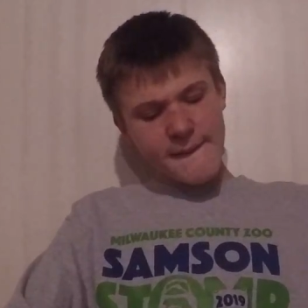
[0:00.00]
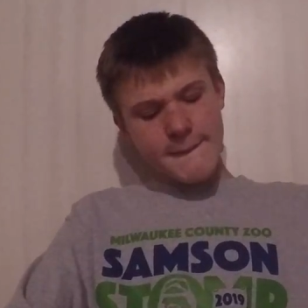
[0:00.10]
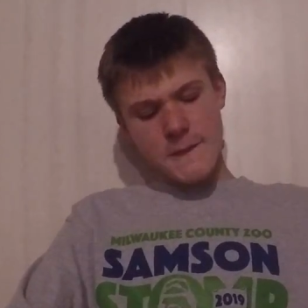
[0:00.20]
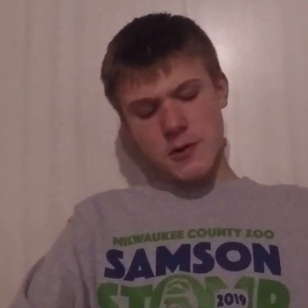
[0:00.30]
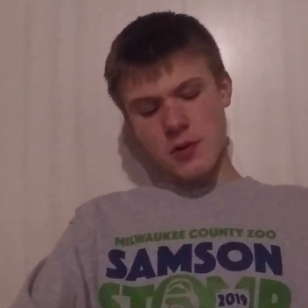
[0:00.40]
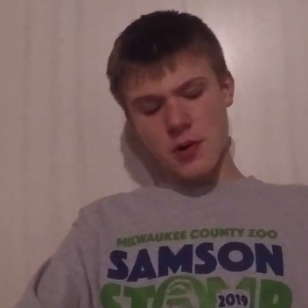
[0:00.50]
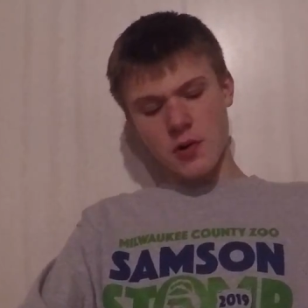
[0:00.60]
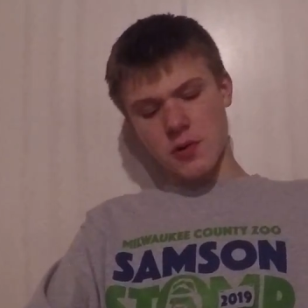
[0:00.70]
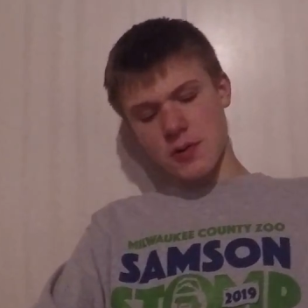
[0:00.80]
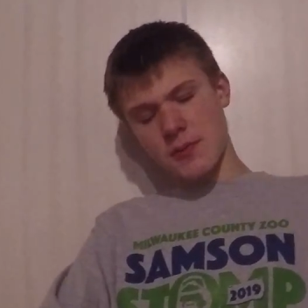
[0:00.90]

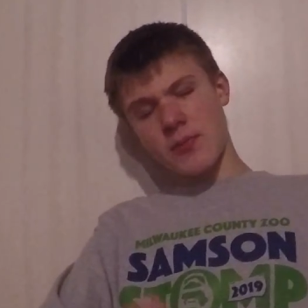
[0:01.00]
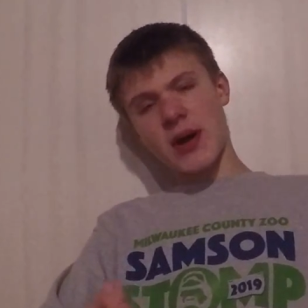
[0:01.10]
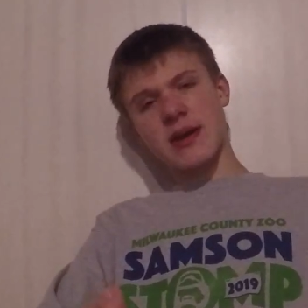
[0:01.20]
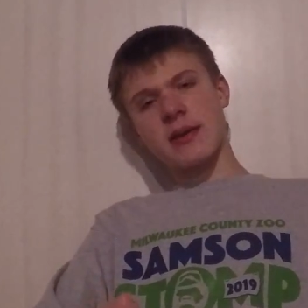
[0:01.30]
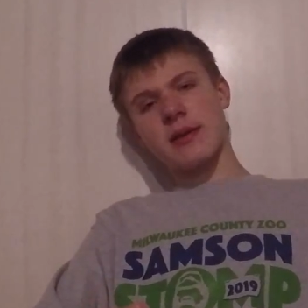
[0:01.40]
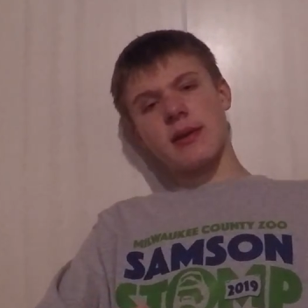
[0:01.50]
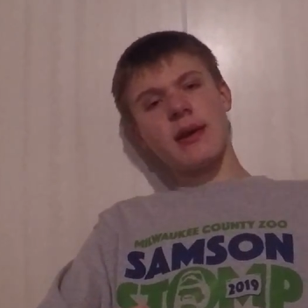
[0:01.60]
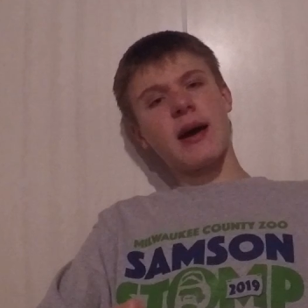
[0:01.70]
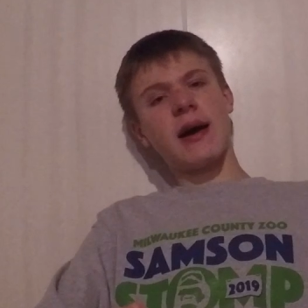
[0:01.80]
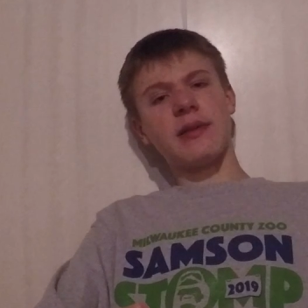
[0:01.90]
So, Mike
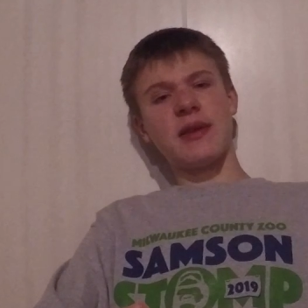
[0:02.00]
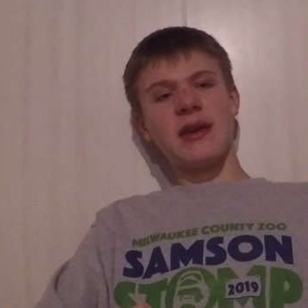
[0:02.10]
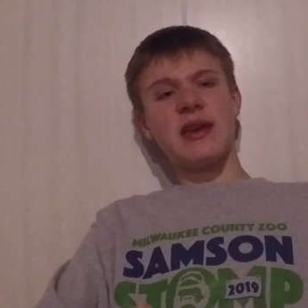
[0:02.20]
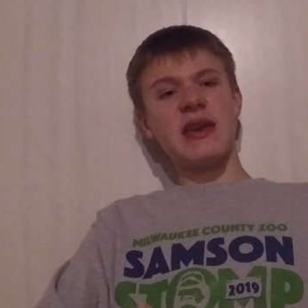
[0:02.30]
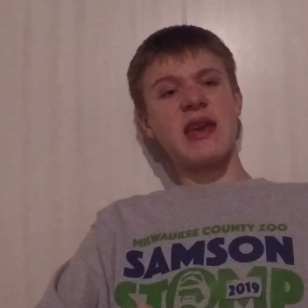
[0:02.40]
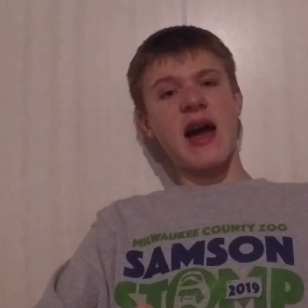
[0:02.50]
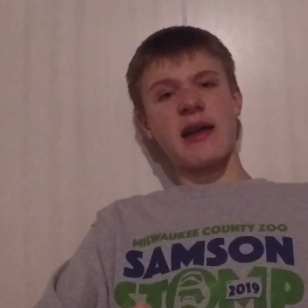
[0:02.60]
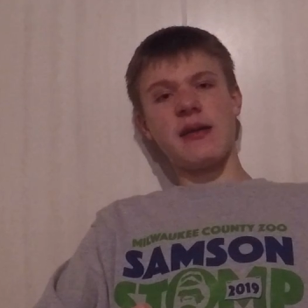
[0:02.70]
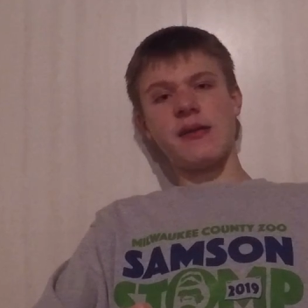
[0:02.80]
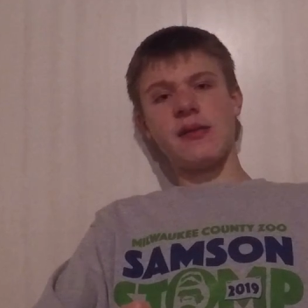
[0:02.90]
Conley, he
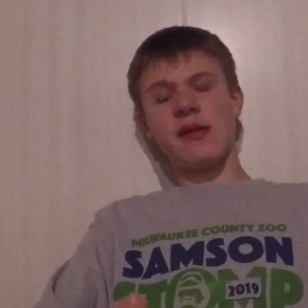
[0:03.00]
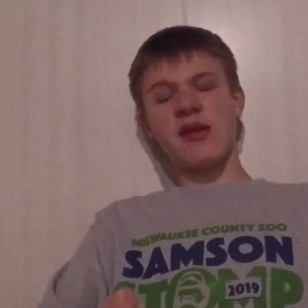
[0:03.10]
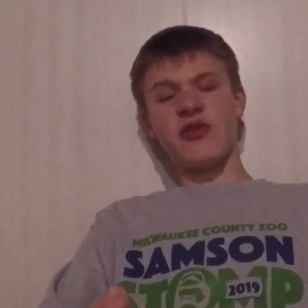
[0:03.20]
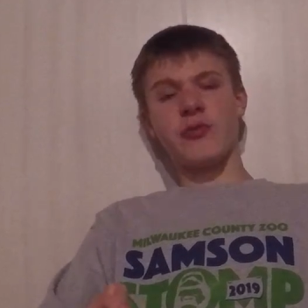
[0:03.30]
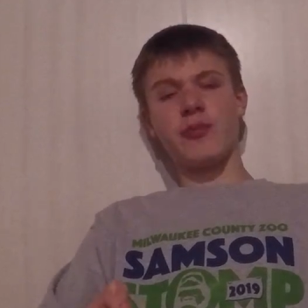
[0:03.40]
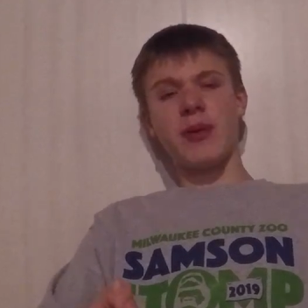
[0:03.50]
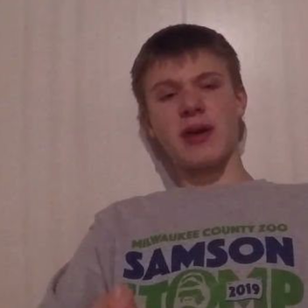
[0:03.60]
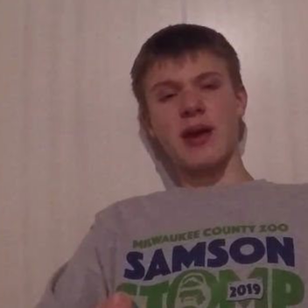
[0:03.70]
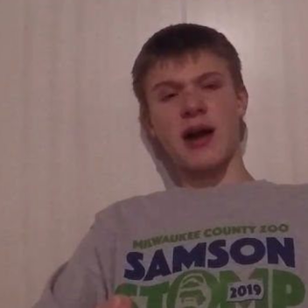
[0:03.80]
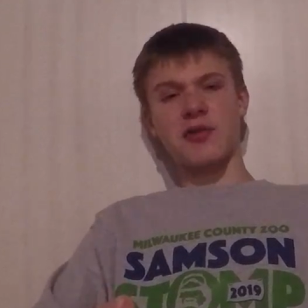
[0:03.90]
got his
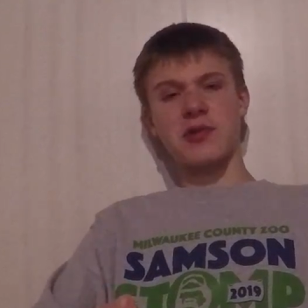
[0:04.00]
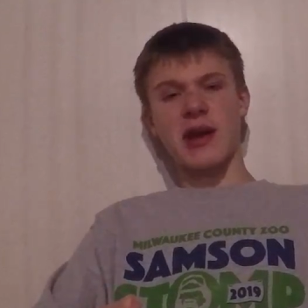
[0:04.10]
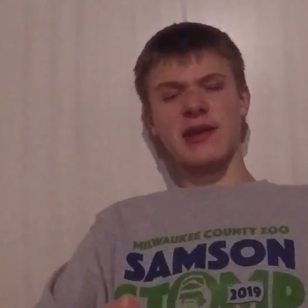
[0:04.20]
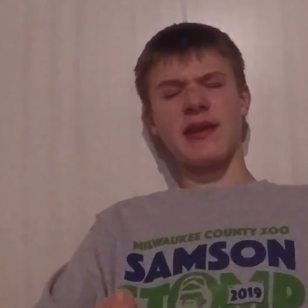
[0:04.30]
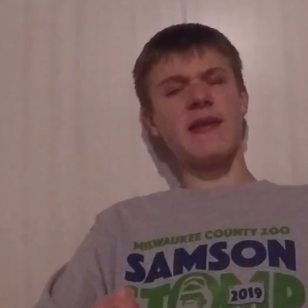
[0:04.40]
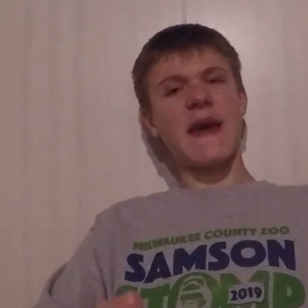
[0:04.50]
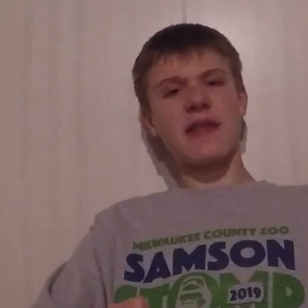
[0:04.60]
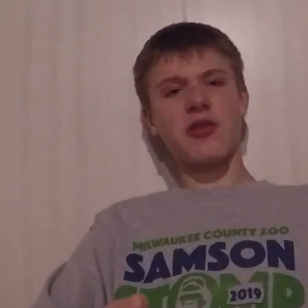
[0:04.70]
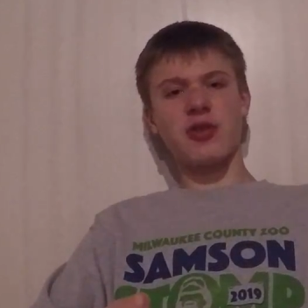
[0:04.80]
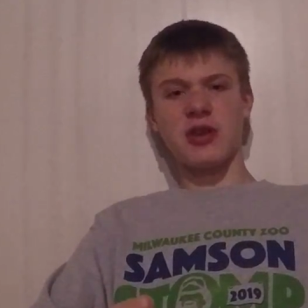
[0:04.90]
big contract, and
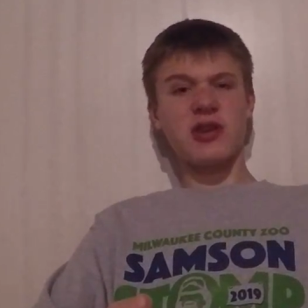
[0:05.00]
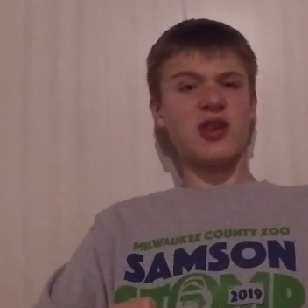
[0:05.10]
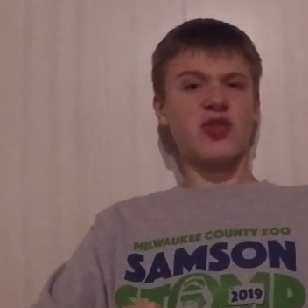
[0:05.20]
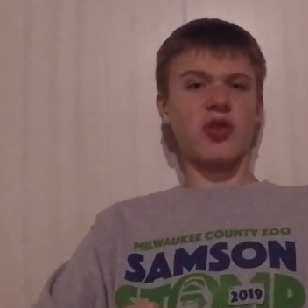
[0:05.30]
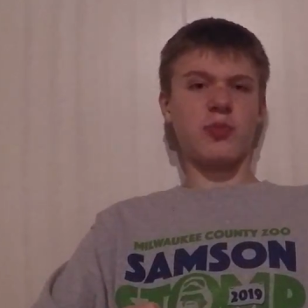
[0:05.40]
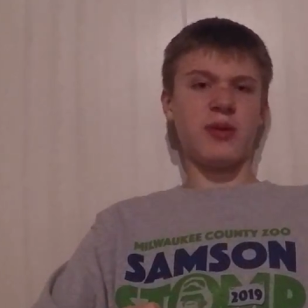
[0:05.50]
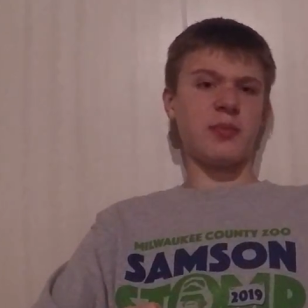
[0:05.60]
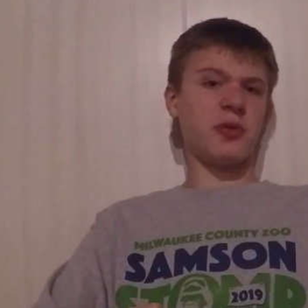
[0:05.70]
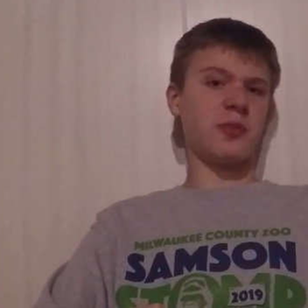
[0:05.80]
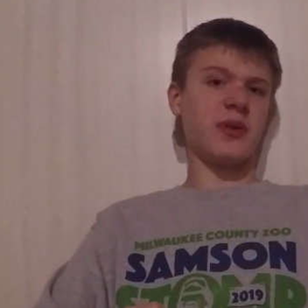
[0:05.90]
that's going to deter
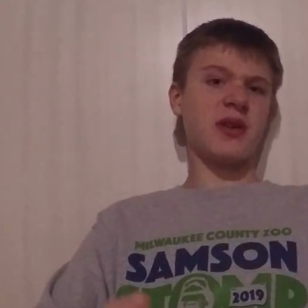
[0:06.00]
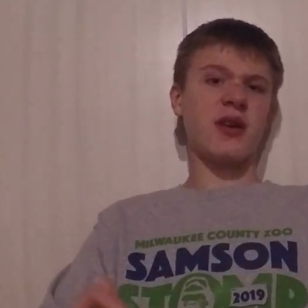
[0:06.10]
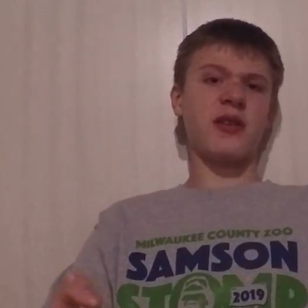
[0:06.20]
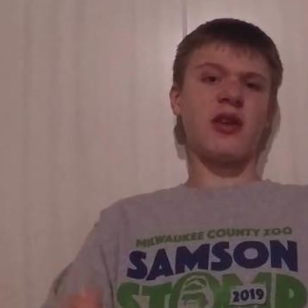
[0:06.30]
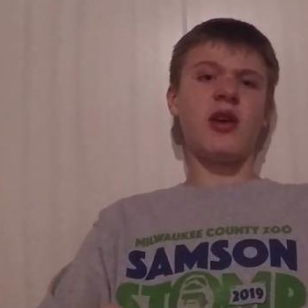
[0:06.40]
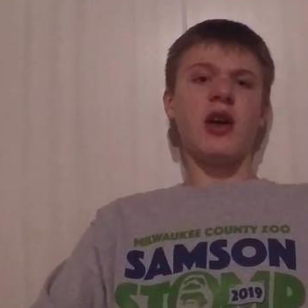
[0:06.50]
people because